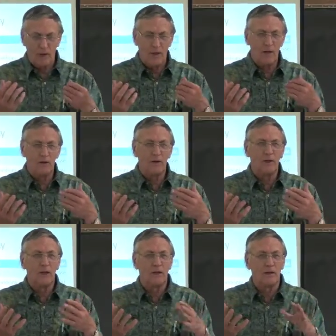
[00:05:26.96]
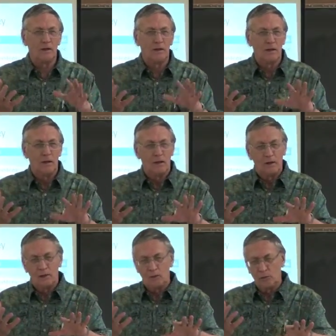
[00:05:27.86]
And again,
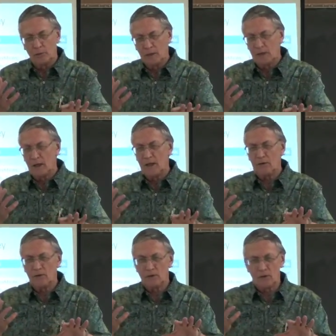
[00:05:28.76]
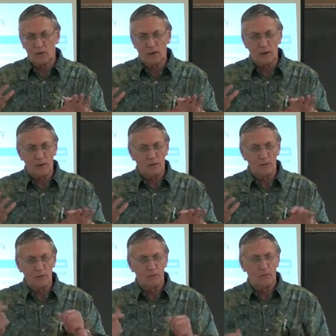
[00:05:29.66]
there will be a kind of
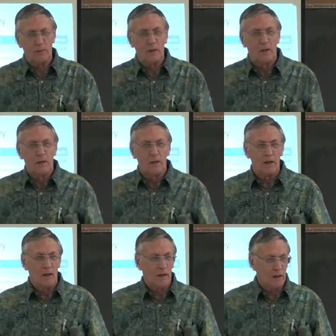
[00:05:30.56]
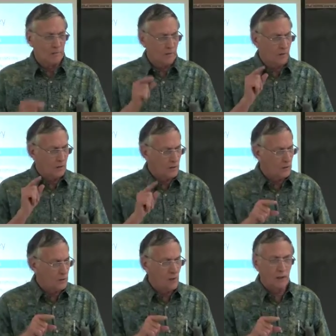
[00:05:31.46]
exchange. And after the
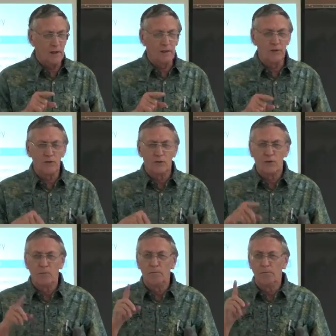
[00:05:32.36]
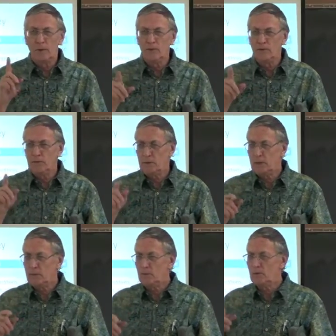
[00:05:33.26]
exchange, both
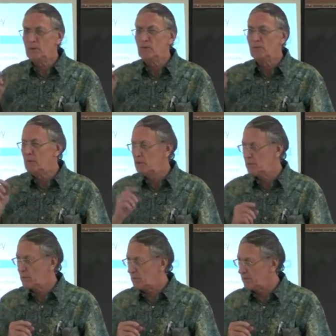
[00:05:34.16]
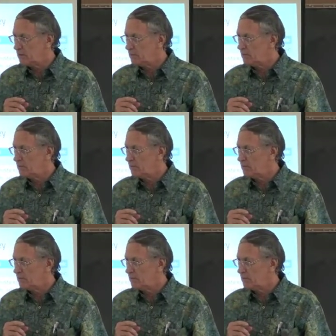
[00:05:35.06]
people should have made a profit.